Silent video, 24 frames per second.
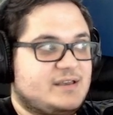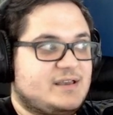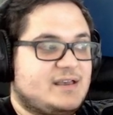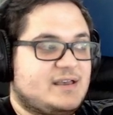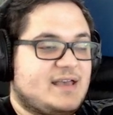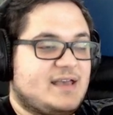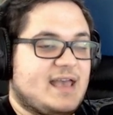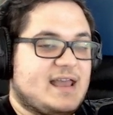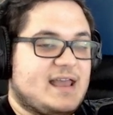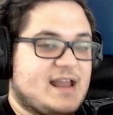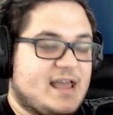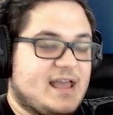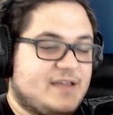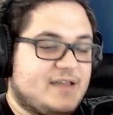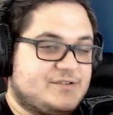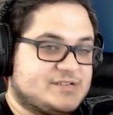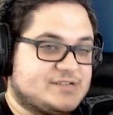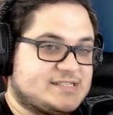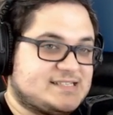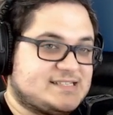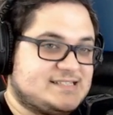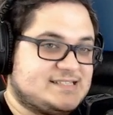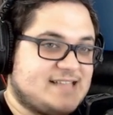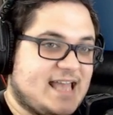And I
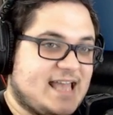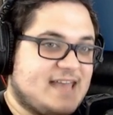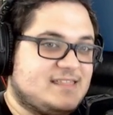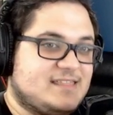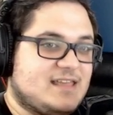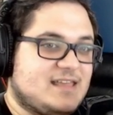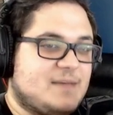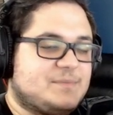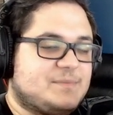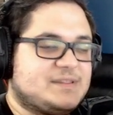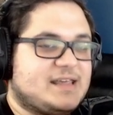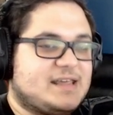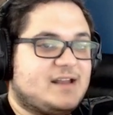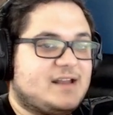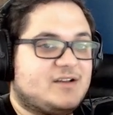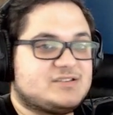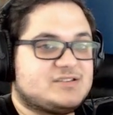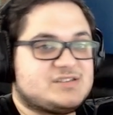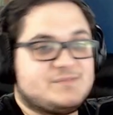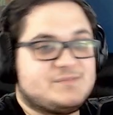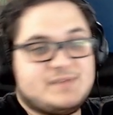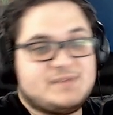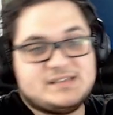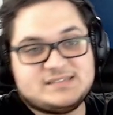understand that, but that
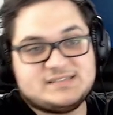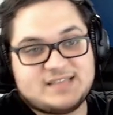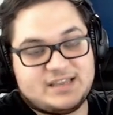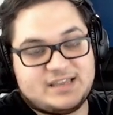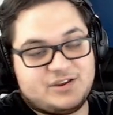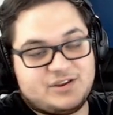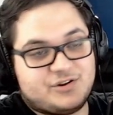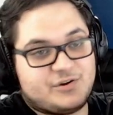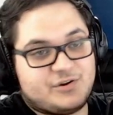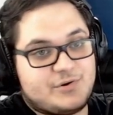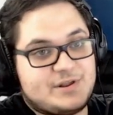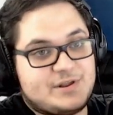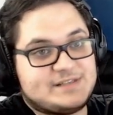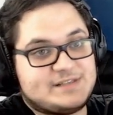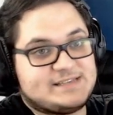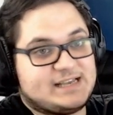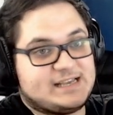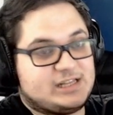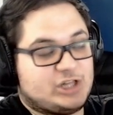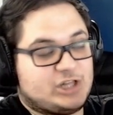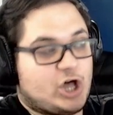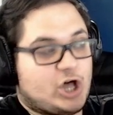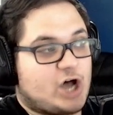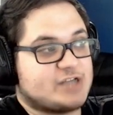also means that you're going to
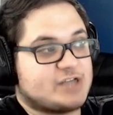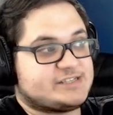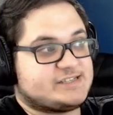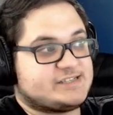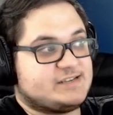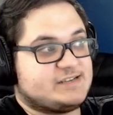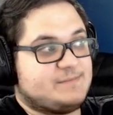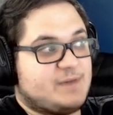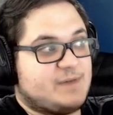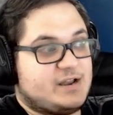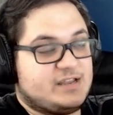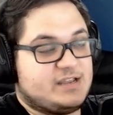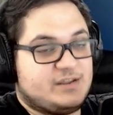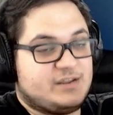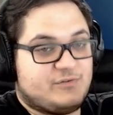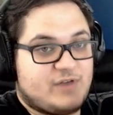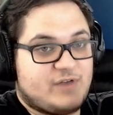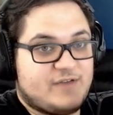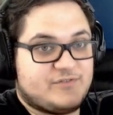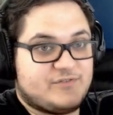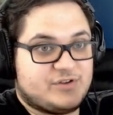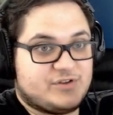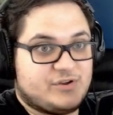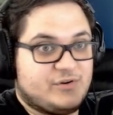take loss in money and
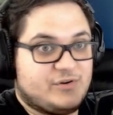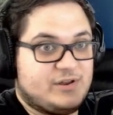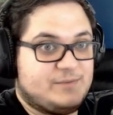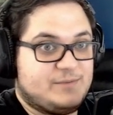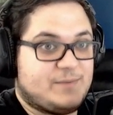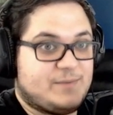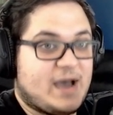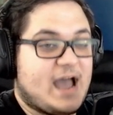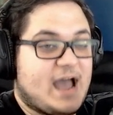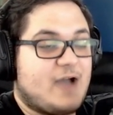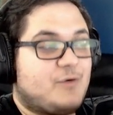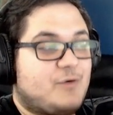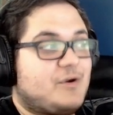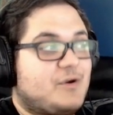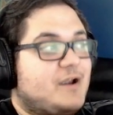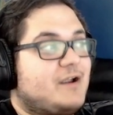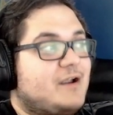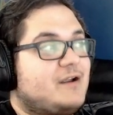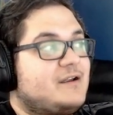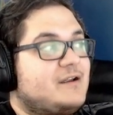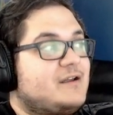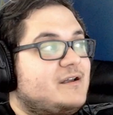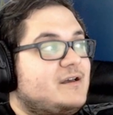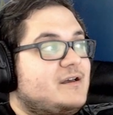revenue. And
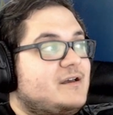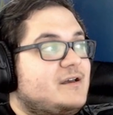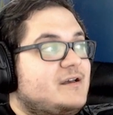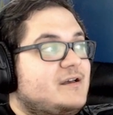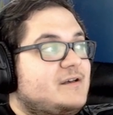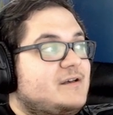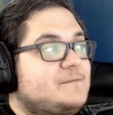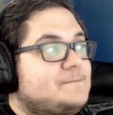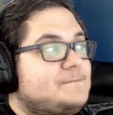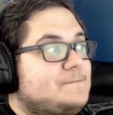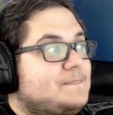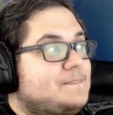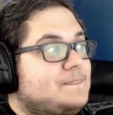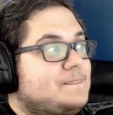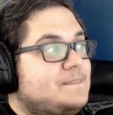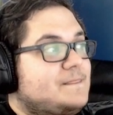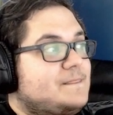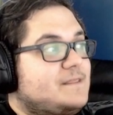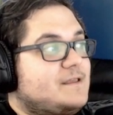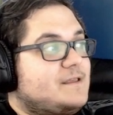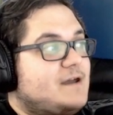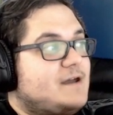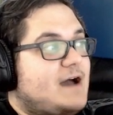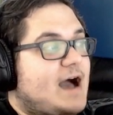BioWare,
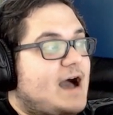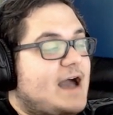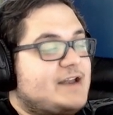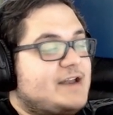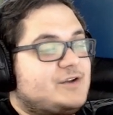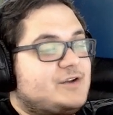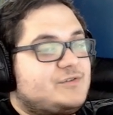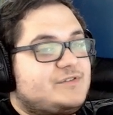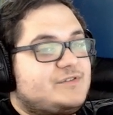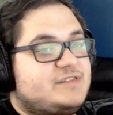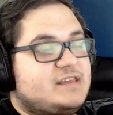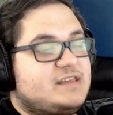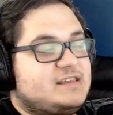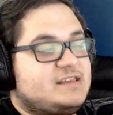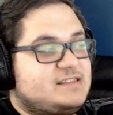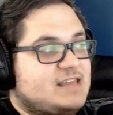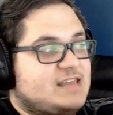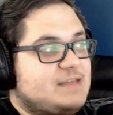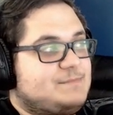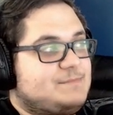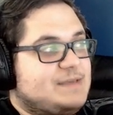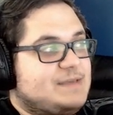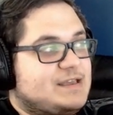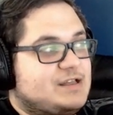I don't think
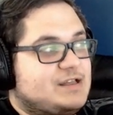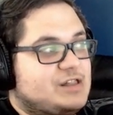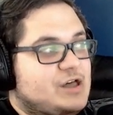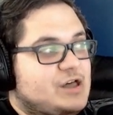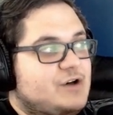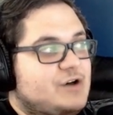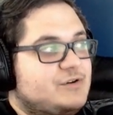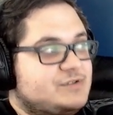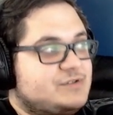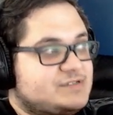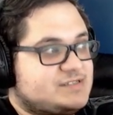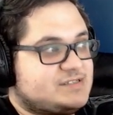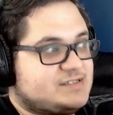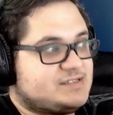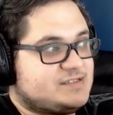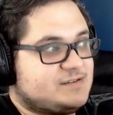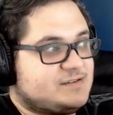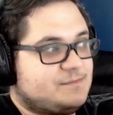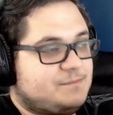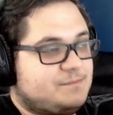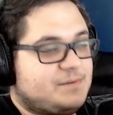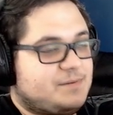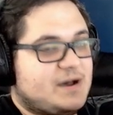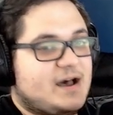they'd be closed,
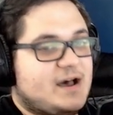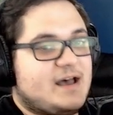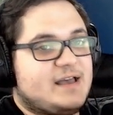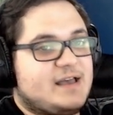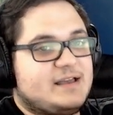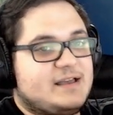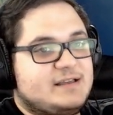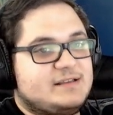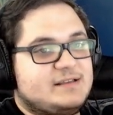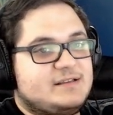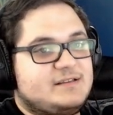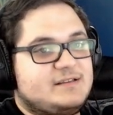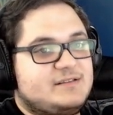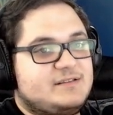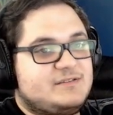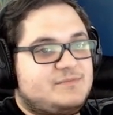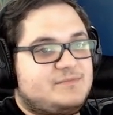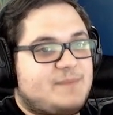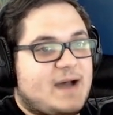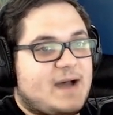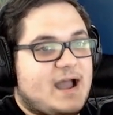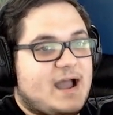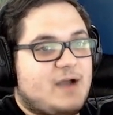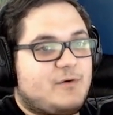but
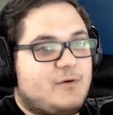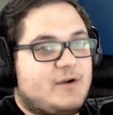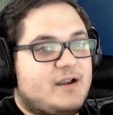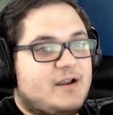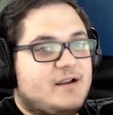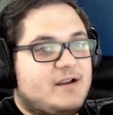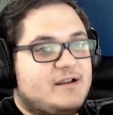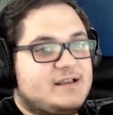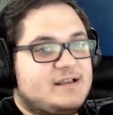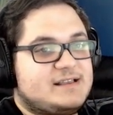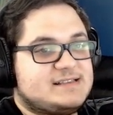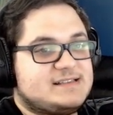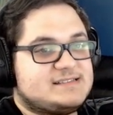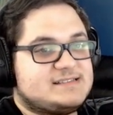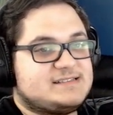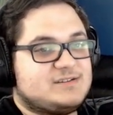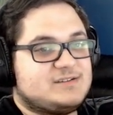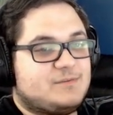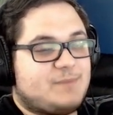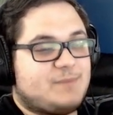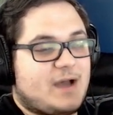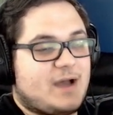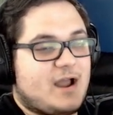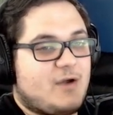BioWare is
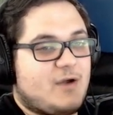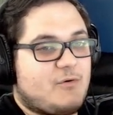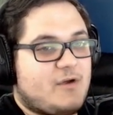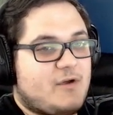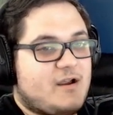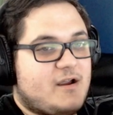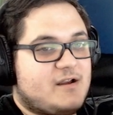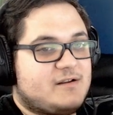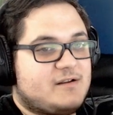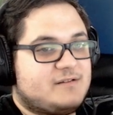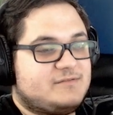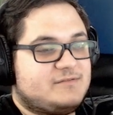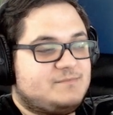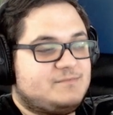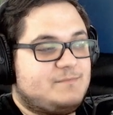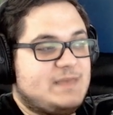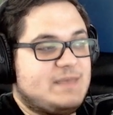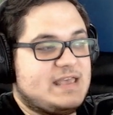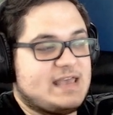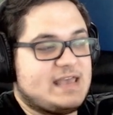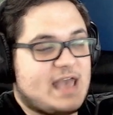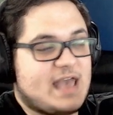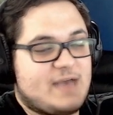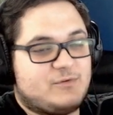still BioWare.
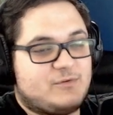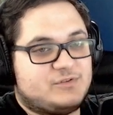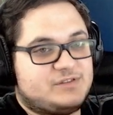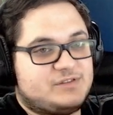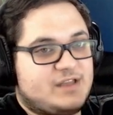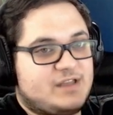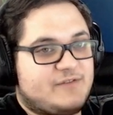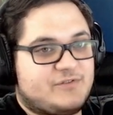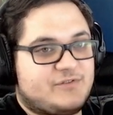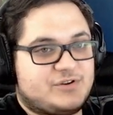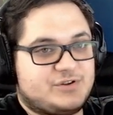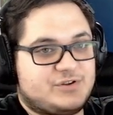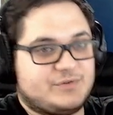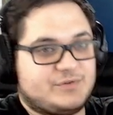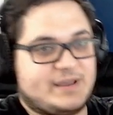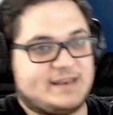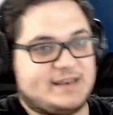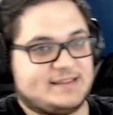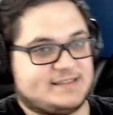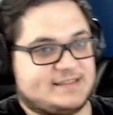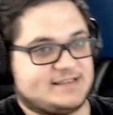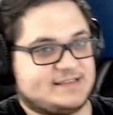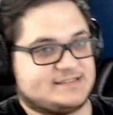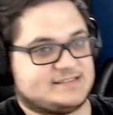EA will never do
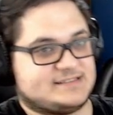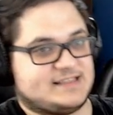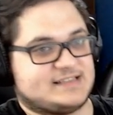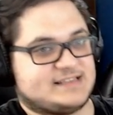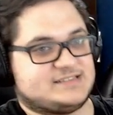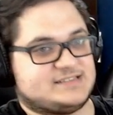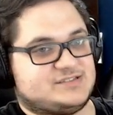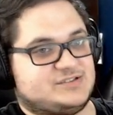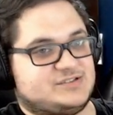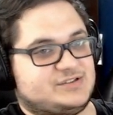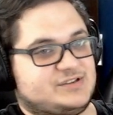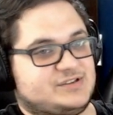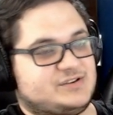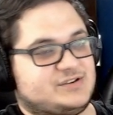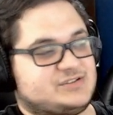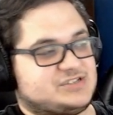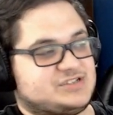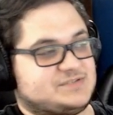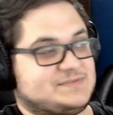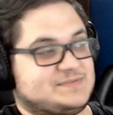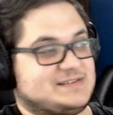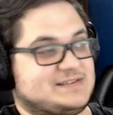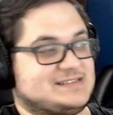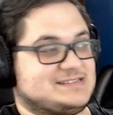anything to that studio
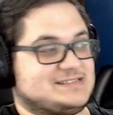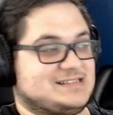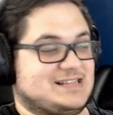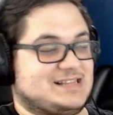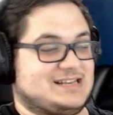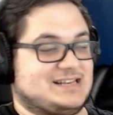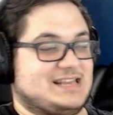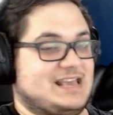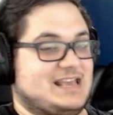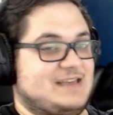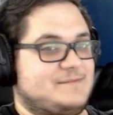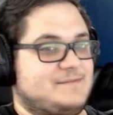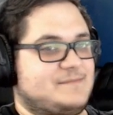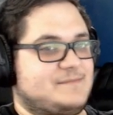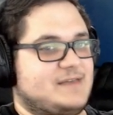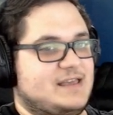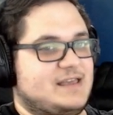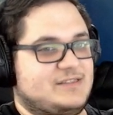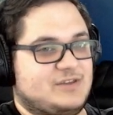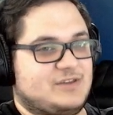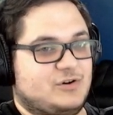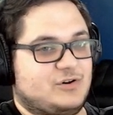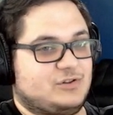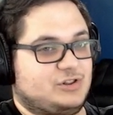just because of the name,
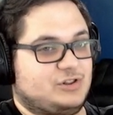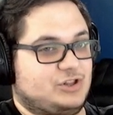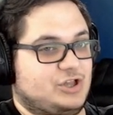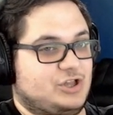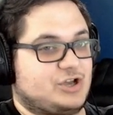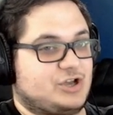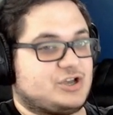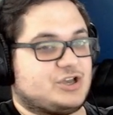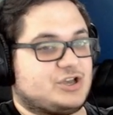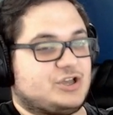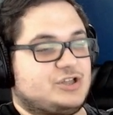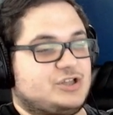and they will look